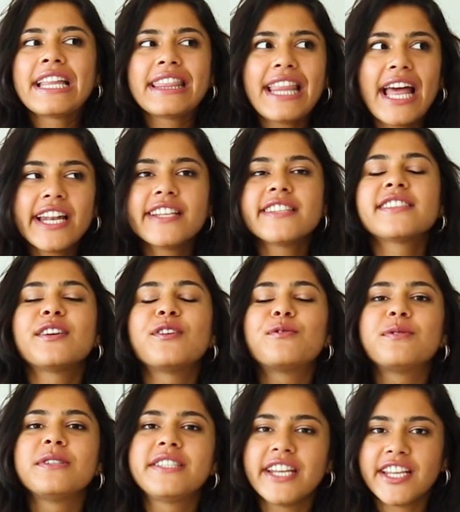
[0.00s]
That is
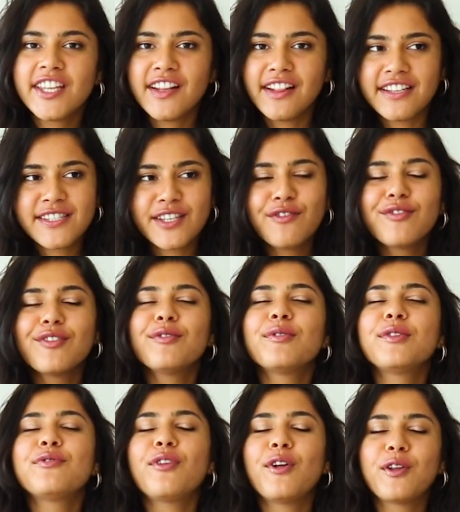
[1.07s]
ridiculous. If you've
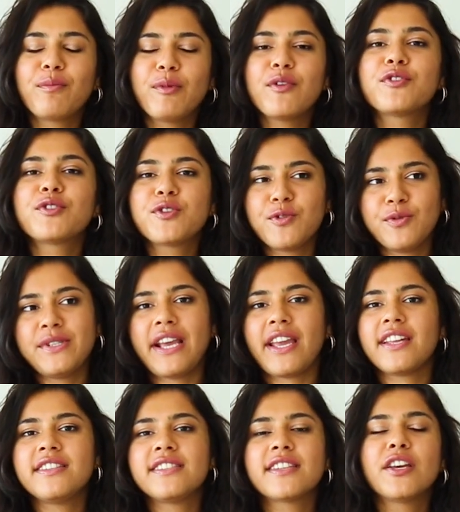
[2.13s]
been following me for 2
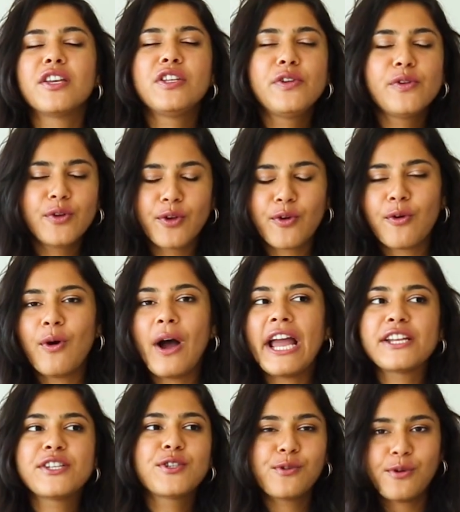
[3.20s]
seconds, you know
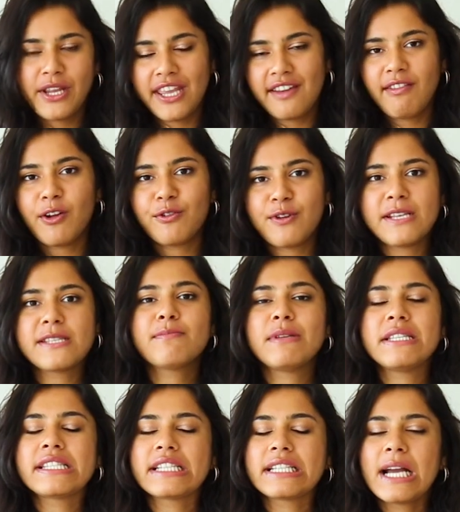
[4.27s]
I don't give out
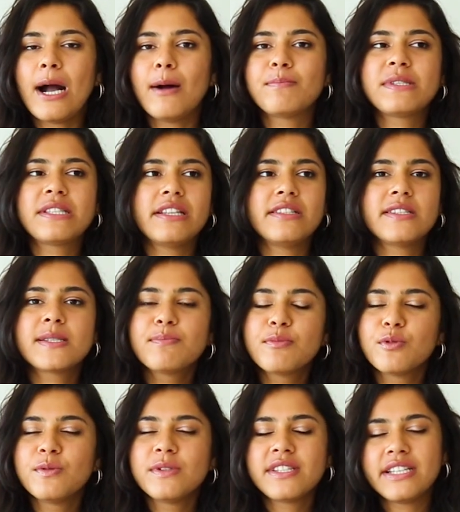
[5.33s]
recipes in cups and
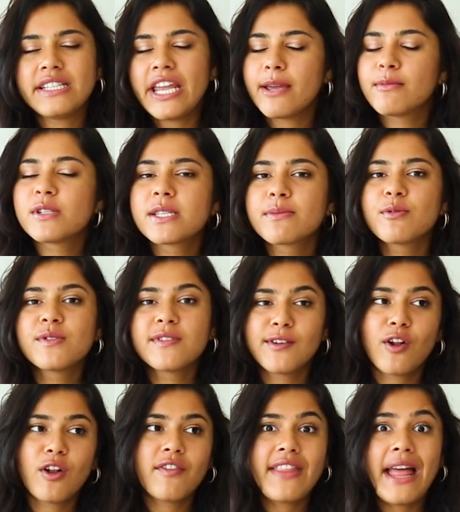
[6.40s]
spoons and tablespoons and
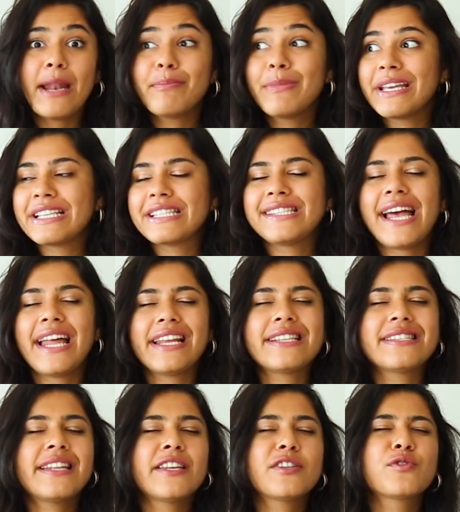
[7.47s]
all of that, because that
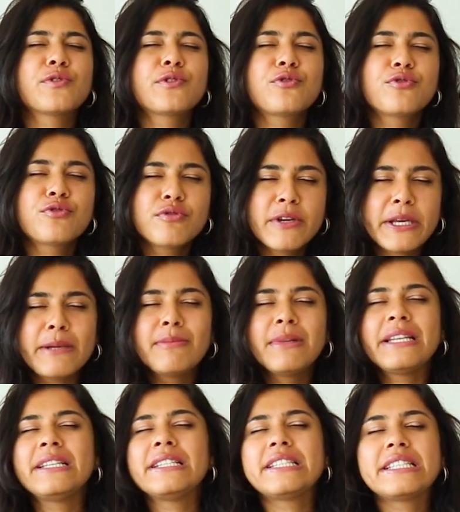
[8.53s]
is an
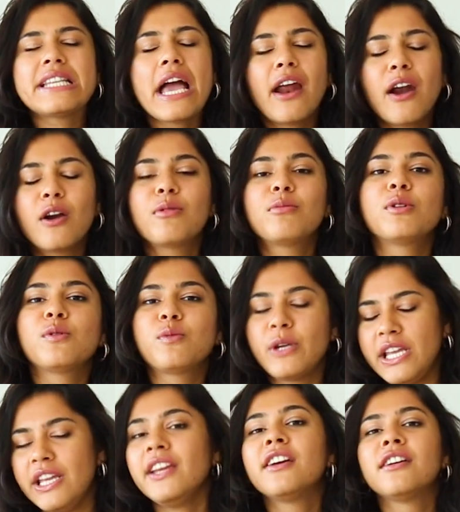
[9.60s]
extremely terrible
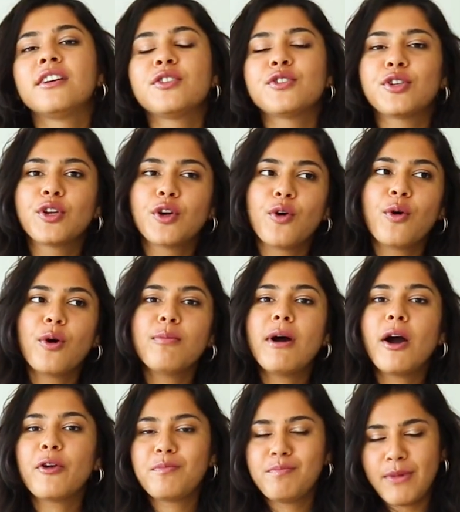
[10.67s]
way to go
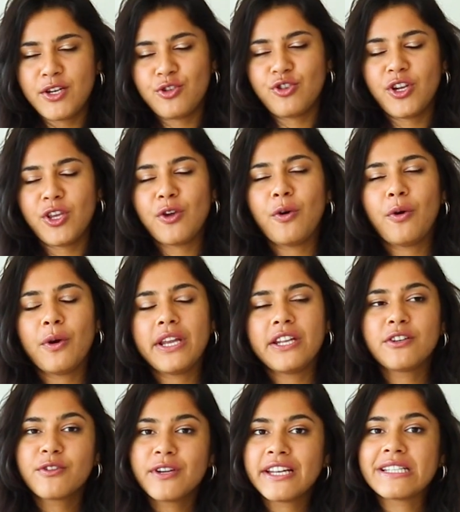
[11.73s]
about measuring your
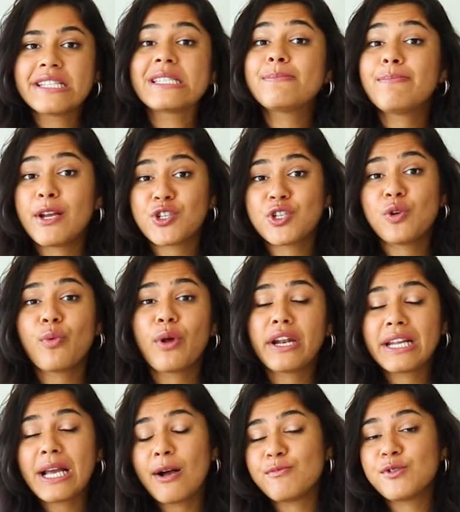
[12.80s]
ingredients, especially when
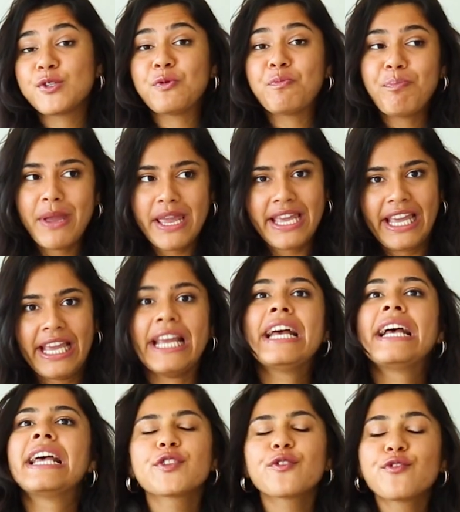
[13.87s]
it comes to baking.
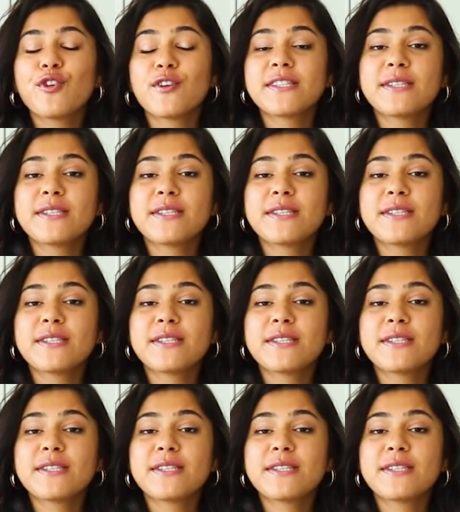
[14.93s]
So if you are